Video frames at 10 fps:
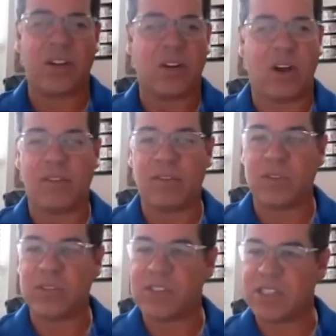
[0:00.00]
and they're
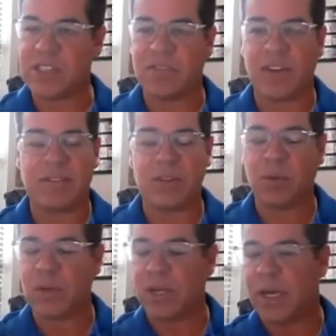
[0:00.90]
offering 65,
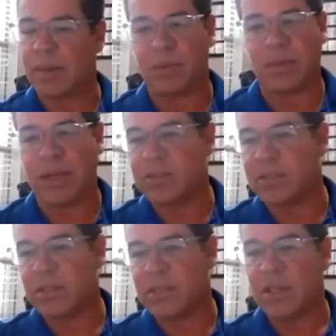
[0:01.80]
don't compromise.